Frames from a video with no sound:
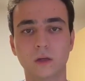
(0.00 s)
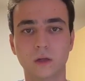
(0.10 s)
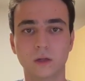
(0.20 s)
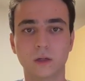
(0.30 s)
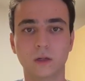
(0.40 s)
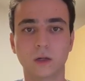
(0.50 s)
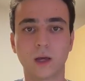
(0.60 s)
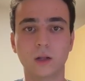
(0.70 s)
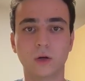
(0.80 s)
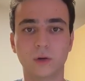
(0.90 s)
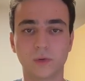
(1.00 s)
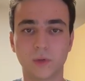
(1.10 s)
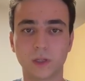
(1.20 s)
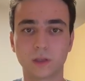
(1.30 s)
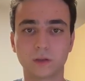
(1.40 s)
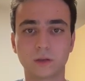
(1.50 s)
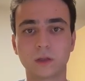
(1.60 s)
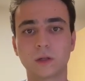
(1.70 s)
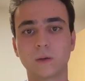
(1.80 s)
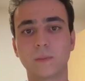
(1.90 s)
Hello everyone,
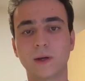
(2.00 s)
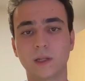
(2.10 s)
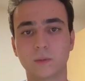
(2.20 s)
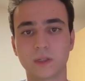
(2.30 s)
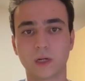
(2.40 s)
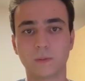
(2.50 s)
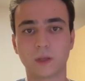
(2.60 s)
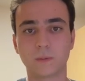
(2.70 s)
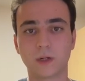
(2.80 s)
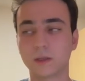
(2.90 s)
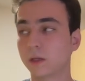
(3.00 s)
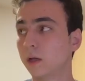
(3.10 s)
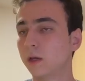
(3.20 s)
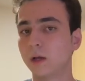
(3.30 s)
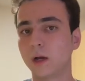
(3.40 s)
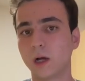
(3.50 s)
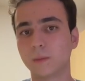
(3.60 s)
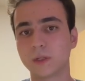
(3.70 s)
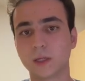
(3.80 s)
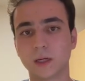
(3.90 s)
my name is Ahmet MERT.
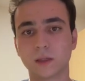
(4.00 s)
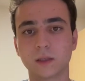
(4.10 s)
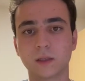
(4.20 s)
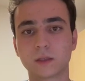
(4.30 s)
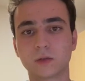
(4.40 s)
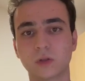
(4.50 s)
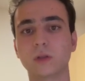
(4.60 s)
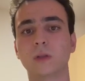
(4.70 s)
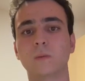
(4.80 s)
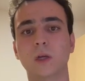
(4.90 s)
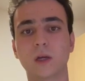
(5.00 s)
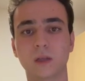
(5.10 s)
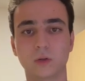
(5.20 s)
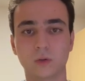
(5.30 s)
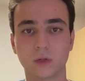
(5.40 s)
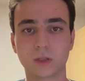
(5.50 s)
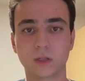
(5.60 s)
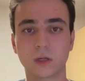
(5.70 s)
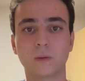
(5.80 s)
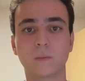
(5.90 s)
I'm a second year student at Bilkent
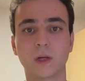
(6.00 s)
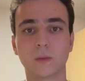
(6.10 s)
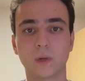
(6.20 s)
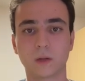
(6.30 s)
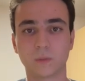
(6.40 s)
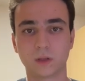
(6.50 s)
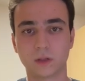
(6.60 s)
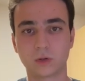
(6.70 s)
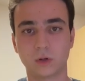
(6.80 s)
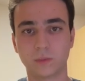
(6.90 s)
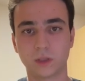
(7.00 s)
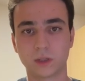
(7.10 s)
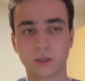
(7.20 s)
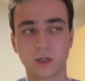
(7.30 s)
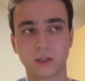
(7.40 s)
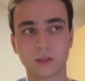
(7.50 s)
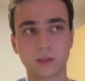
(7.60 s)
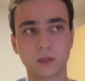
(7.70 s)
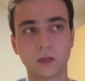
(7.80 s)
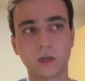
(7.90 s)
University. My department is computer science.
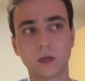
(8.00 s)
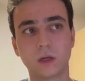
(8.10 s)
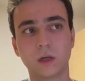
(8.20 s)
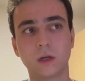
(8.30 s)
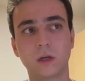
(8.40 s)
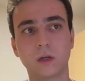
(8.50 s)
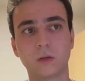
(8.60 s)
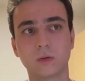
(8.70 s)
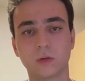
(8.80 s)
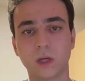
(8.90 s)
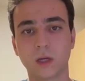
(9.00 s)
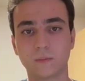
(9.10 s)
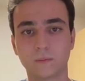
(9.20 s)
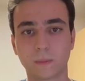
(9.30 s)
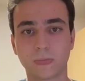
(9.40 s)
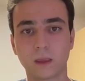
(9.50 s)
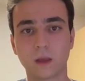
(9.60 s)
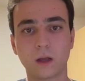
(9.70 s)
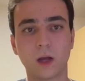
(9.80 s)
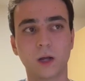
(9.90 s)
Today
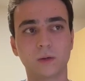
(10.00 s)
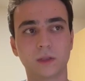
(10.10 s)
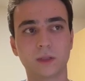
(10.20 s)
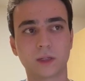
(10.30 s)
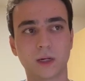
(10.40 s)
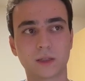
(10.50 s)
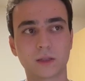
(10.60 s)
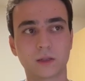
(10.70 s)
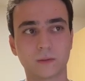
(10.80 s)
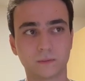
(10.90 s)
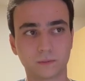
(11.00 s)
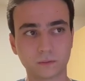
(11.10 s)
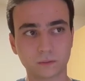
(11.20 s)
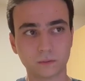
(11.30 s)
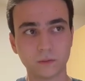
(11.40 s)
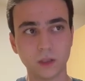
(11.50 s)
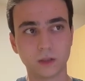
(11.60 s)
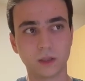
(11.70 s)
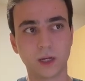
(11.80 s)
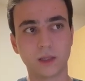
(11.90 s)
I will discuss
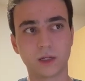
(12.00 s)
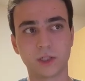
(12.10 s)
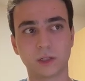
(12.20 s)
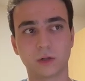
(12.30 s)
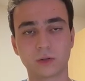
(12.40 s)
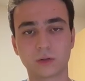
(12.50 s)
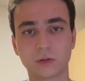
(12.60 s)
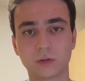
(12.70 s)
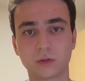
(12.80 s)
the energy lost